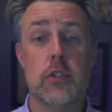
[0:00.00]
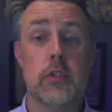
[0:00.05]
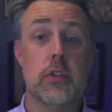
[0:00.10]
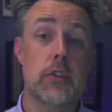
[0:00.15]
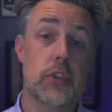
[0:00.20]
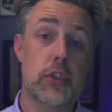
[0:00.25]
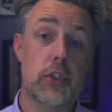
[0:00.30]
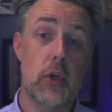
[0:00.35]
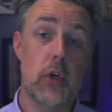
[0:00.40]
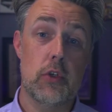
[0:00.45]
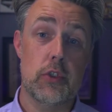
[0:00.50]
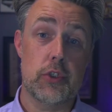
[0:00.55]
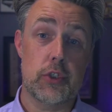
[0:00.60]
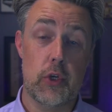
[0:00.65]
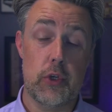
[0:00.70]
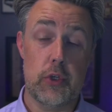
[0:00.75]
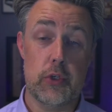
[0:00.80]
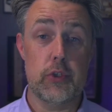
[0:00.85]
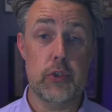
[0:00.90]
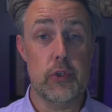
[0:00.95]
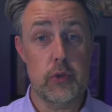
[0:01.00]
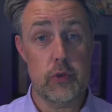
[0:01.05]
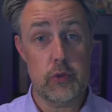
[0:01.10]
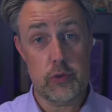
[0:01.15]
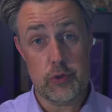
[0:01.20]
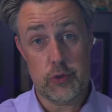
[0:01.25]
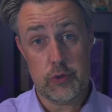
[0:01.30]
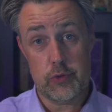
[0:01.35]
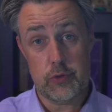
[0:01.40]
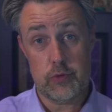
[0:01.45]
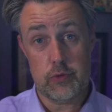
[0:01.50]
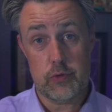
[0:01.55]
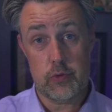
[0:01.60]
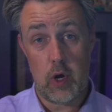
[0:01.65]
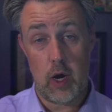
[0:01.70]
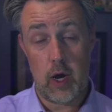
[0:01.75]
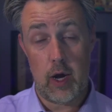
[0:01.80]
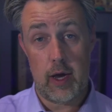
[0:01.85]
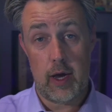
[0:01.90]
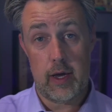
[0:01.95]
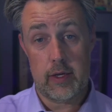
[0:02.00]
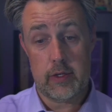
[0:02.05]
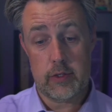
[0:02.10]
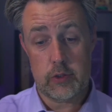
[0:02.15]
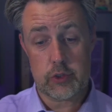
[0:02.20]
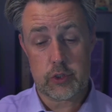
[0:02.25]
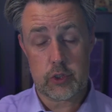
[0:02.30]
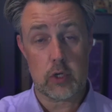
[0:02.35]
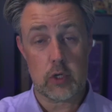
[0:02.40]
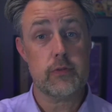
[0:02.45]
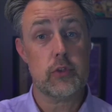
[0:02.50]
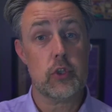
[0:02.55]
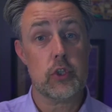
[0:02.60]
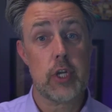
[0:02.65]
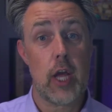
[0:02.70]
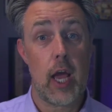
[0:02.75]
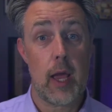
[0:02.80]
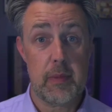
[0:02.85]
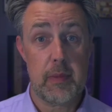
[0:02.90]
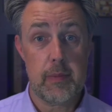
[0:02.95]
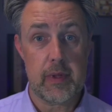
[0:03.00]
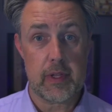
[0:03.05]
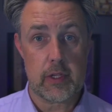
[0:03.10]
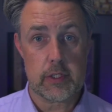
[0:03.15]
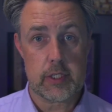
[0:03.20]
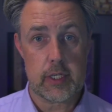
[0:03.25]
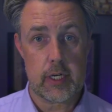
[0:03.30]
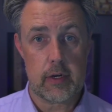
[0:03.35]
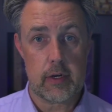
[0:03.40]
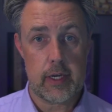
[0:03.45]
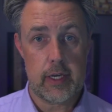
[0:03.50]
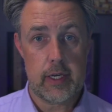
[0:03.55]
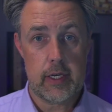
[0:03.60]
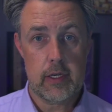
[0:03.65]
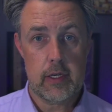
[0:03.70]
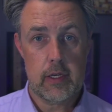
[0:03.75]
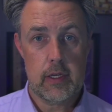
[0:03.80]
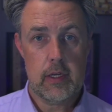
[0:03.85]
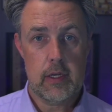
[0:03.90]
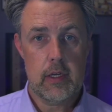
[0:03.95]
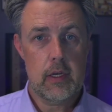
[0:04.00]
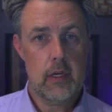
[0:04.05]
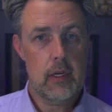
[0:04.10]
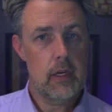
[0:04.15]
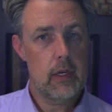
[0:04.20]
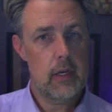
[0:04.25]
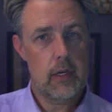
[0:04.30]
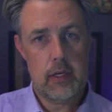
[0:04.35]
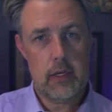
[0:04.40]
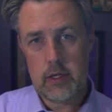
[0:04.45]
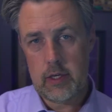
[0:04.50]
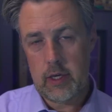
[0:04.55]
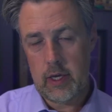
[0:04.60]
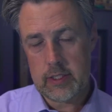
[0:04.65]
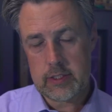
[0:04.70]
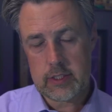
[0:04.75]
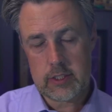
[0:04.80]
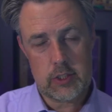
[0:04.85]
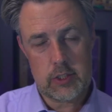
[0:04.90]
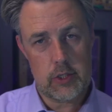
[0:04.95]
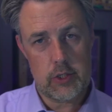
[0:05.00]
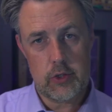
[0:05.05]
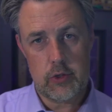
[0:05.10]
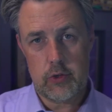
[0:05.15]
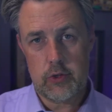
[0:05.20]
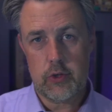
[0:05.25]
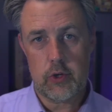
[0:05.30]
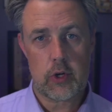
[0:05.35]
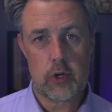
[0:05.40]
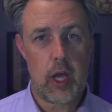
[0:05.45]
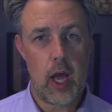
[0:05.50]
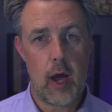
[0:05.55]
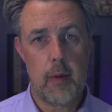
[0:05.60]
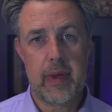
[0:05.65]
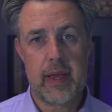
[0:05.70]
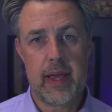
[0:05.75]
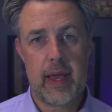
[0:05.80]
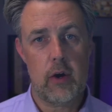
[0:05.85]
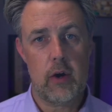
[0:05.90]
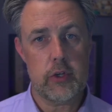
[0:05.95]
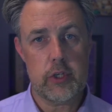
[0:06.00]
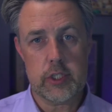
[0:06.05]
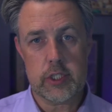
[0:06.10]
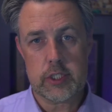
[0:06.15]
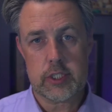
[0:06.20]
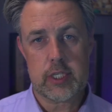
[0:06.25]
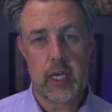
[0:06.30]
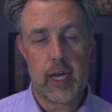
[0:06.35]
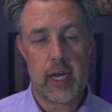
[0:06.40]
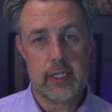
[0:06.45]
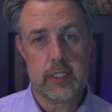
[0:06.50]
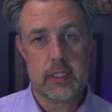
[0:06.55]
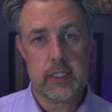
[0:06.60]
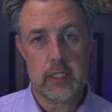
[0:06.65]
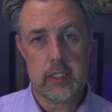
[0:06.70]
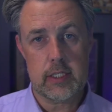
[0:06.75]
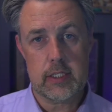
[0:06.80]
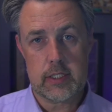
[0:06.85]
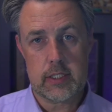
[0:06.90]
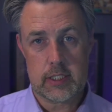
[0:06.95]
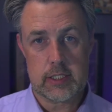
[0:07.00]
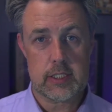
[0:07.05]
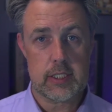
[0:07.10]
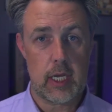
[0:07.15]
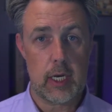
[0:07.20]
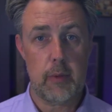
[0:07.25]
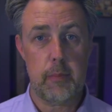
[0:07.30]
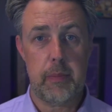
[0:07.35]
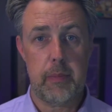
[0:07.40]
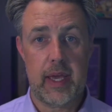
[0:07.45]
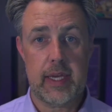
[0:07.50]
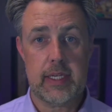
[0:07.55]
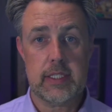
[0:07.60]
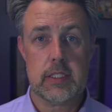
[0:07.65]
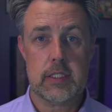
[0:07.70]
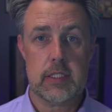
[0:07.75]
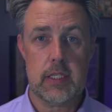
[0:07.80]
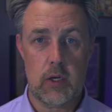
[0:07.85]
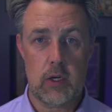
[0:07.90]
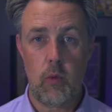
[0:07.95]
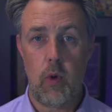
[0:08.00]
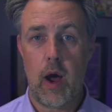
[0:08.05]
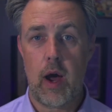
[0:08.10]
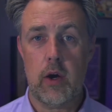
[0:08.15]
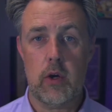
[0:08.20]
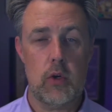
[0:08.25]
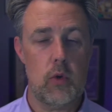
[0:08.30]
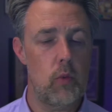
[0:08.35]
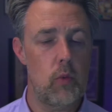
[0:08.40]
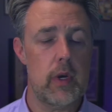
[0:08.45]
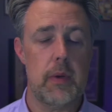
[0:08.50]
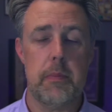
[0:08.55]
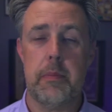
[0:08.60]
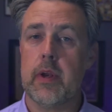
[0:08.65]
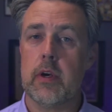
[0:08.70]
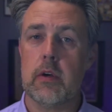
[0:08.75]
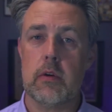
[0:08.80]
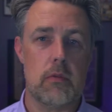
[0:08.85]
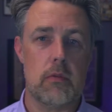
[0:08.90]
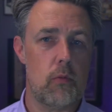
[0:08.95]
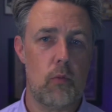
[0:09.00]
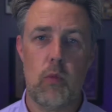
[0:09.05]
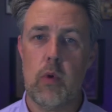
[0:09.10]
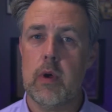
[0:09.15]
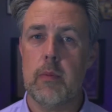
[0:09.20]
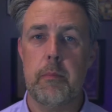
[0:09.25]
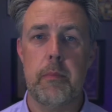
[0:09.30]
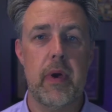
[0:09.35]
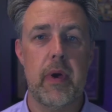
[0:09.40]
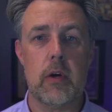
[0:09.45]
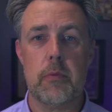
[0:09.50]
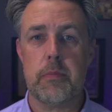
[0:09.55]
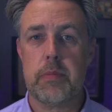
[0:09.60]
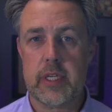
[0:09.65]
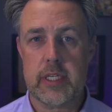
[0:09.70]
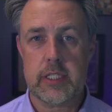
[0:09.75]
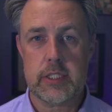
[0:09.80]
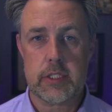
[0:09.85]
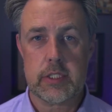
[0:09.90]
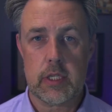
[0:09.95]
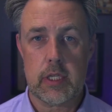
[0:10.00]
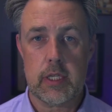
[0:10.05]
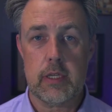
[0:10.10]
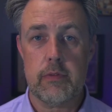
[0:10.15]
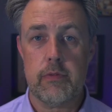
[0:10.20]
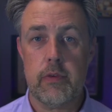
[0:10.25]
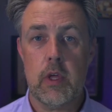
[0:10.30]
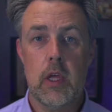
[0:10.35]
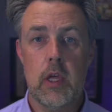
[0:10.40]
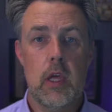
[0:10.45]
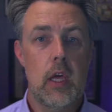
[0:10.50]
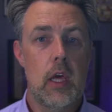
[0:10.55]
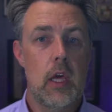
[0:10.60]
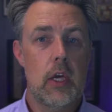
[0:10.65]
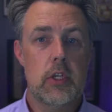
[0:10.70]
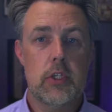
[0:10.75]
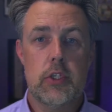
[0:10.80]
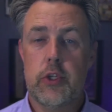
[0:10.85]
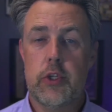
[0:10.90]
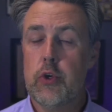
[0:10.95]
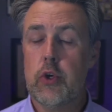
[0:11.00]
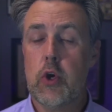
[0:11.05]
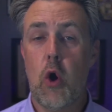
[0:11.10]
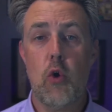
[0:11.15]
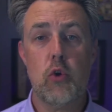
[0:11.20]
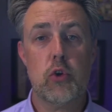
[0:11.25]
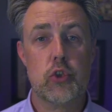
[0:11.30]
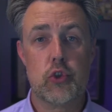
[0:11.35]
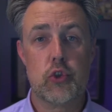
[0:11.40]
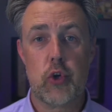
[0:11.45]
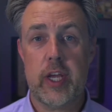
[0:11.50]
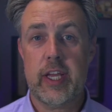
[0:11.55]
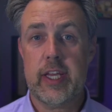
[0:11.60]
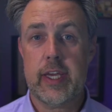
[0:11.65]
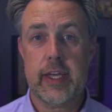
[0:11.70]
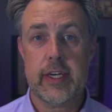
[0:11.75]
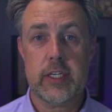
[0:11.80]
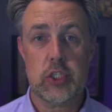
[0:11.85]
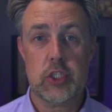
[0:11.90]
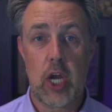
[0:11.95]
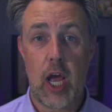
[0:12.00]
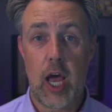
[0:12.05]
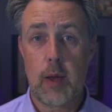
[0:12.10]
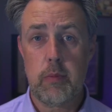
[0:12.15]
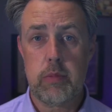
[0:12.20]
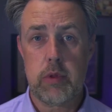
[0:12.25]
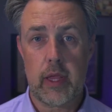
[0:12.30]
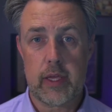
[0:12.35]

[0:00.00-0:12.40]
So you served your time in the military. It's you're coming out. You decide to set up base in Oahu. What better place to live? Do you go straight and get a job?